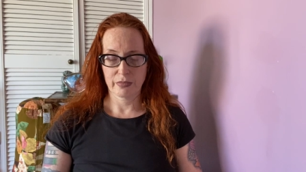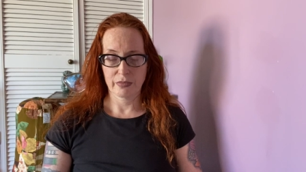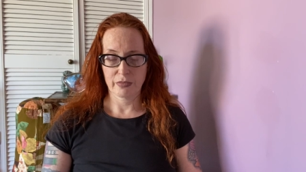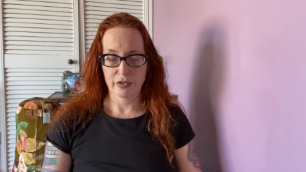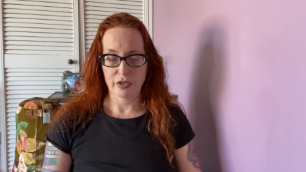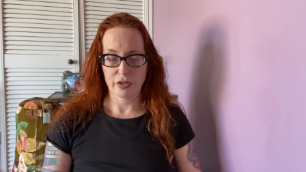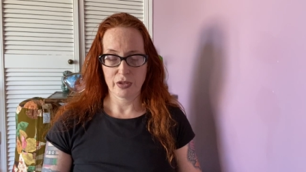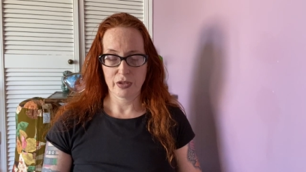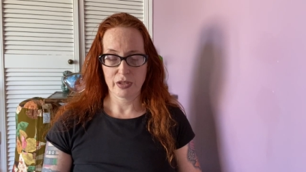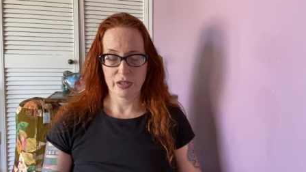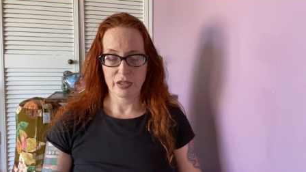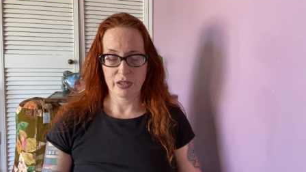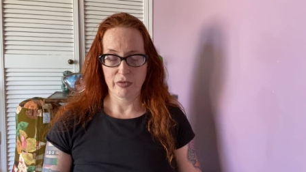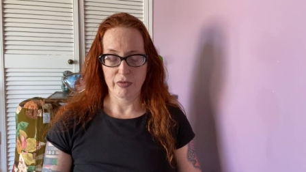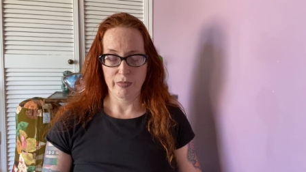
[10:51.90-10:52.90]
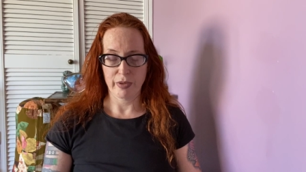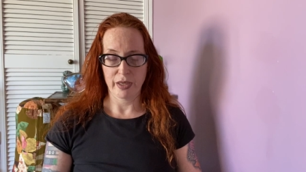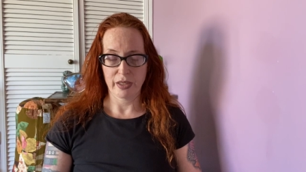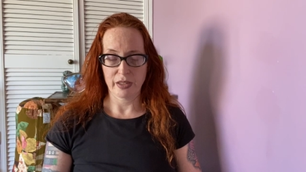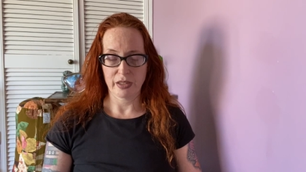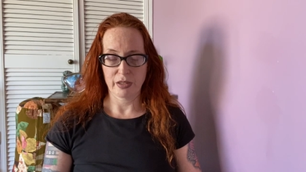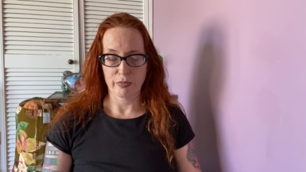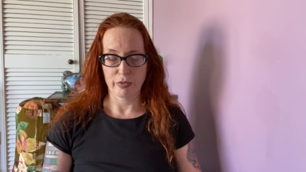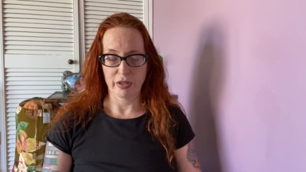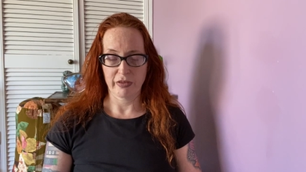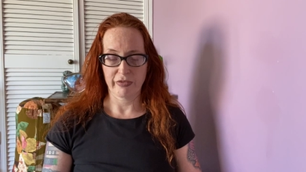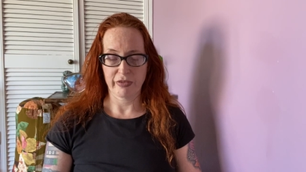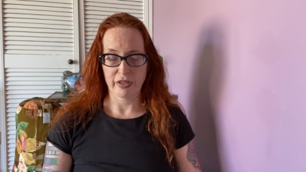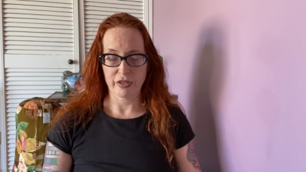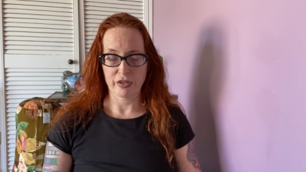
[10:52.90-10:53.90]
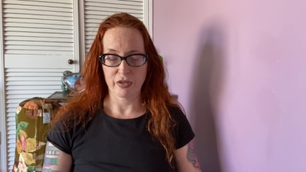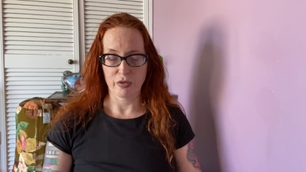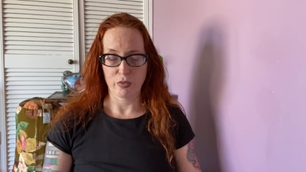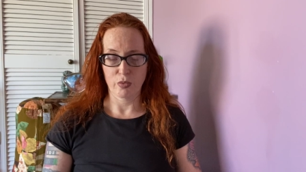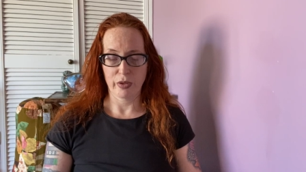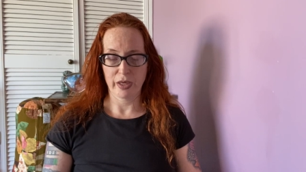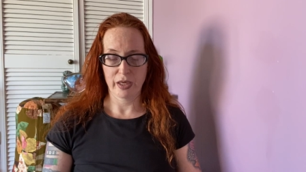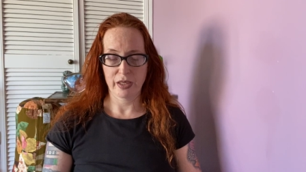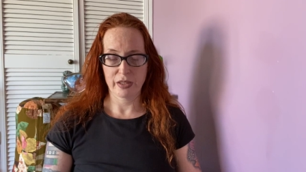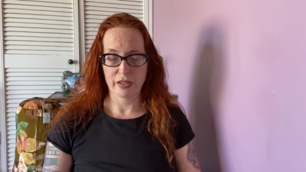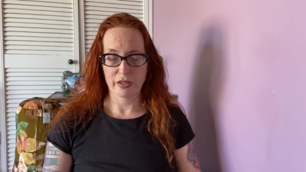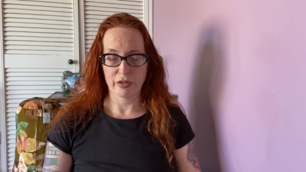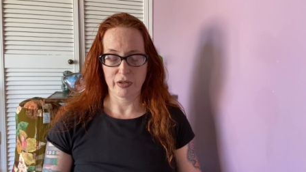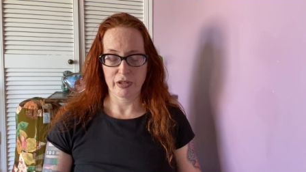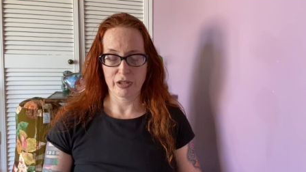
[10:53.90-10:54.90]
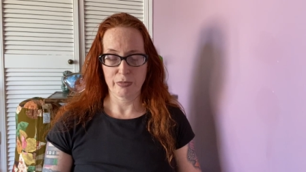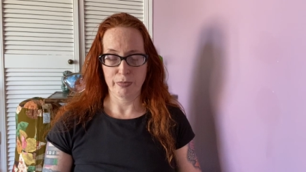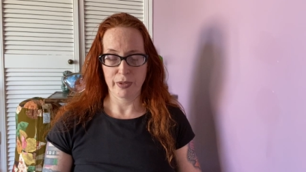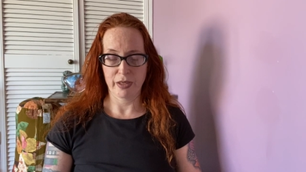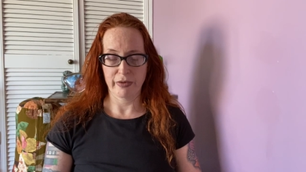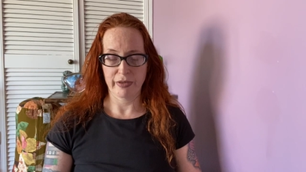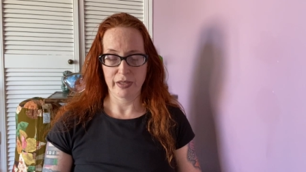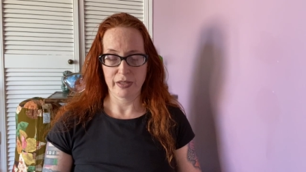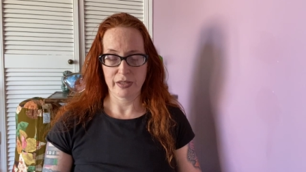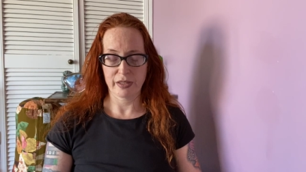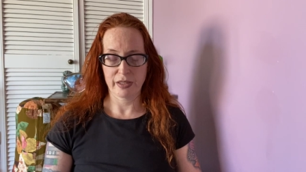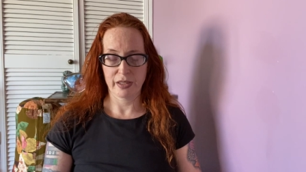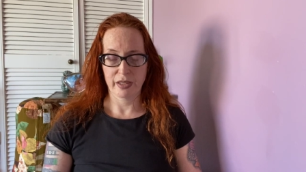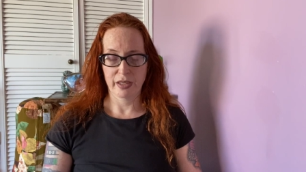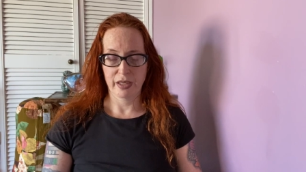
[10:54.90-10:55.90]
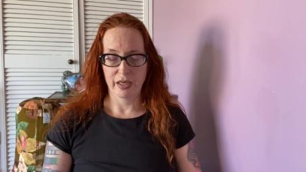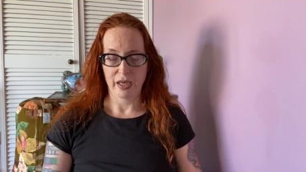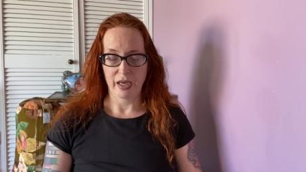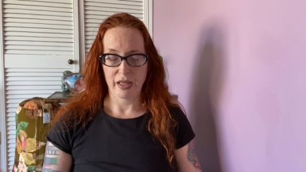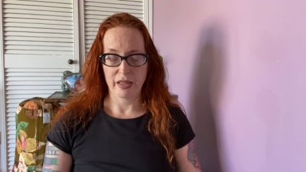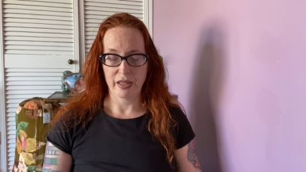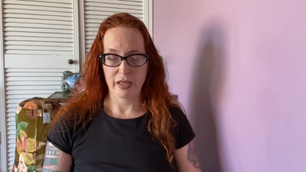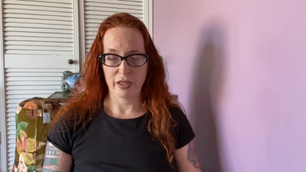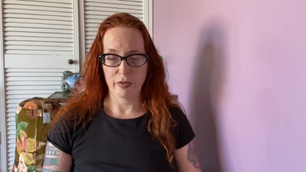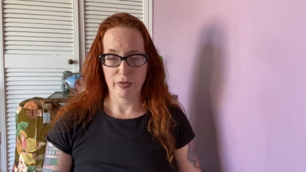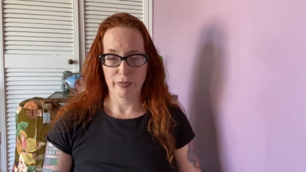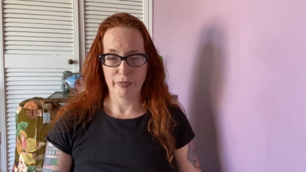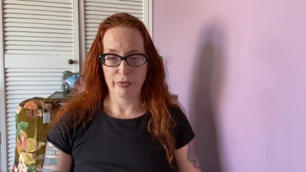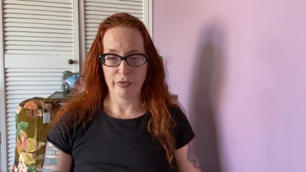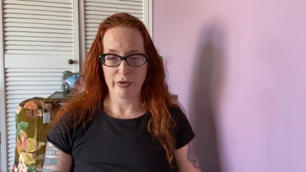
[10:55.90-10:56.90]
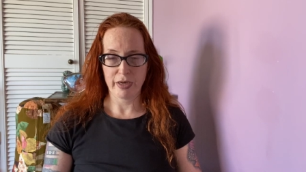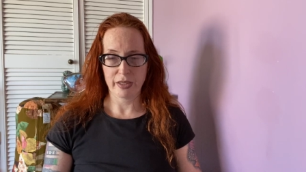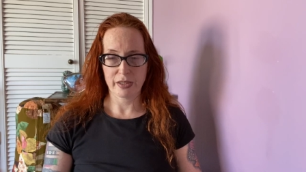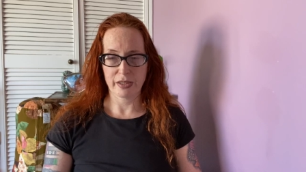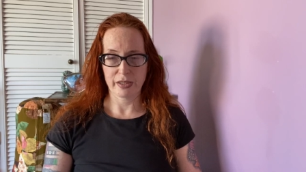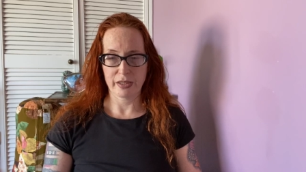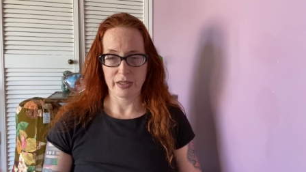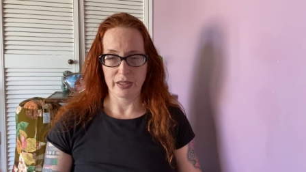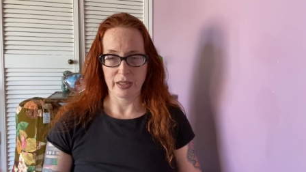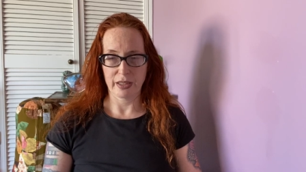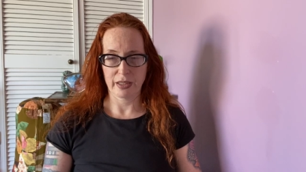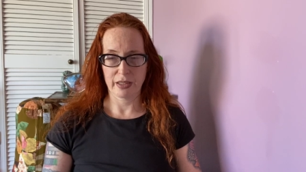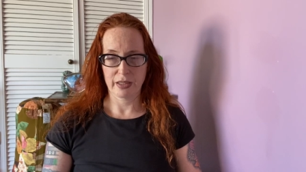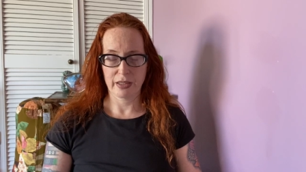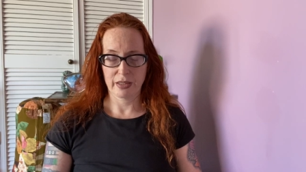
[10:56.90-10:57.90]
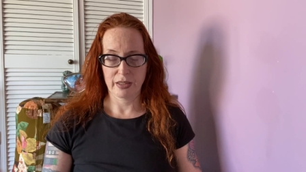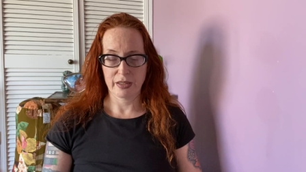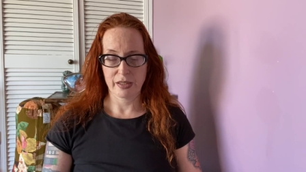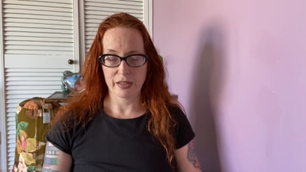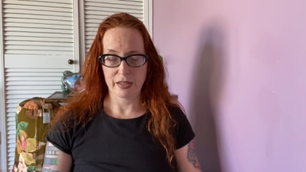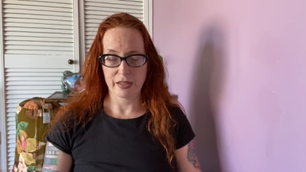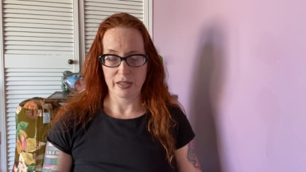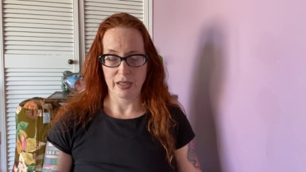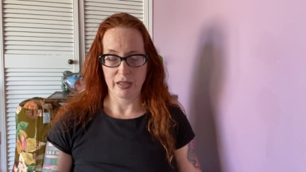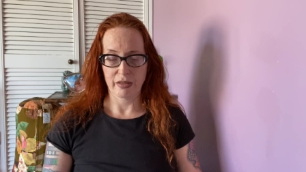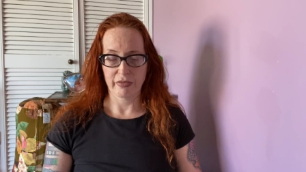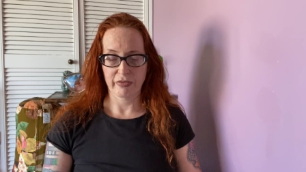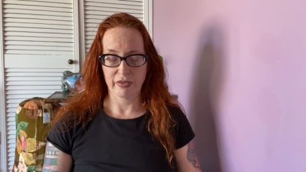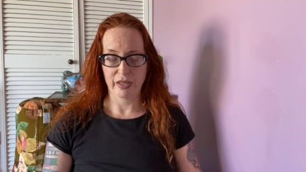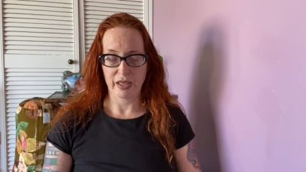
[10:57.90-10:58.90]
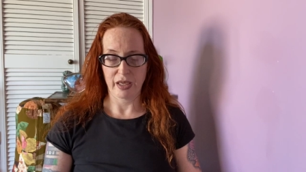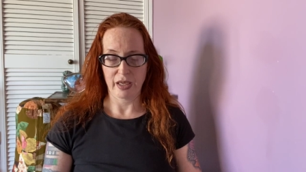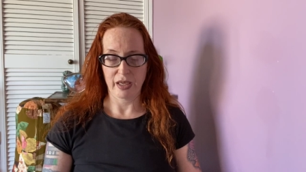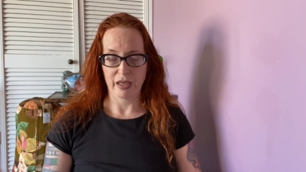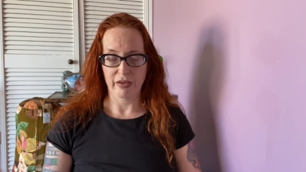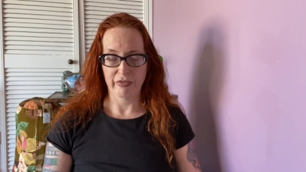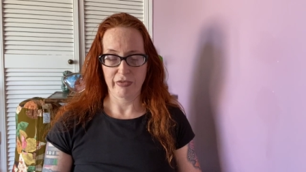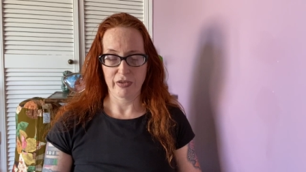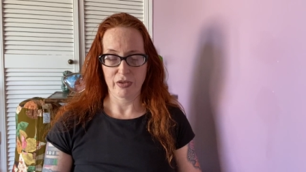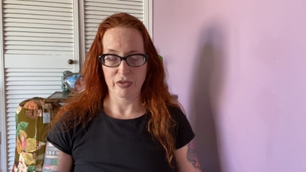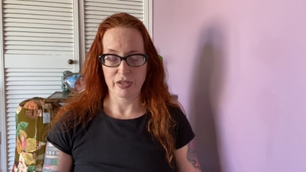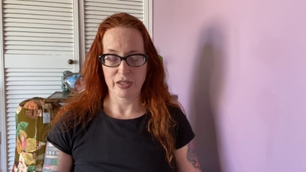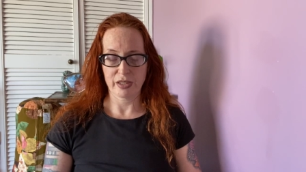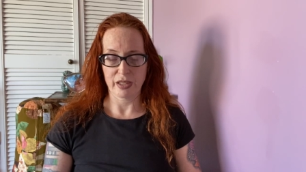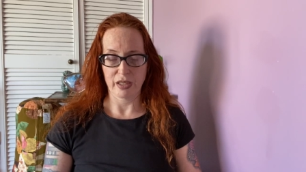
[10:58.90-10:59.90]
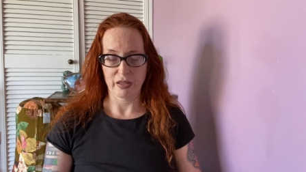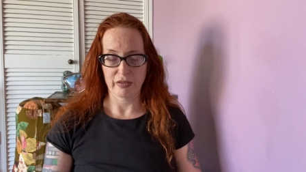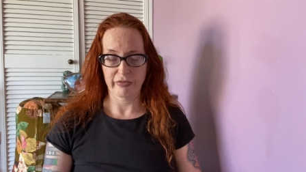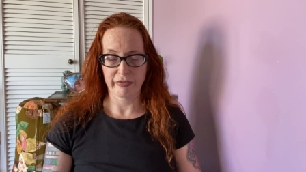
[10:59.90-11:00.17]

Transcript: just as a reminder to bring affectionate awareness to your experience and that you are practicing self-care for yourself.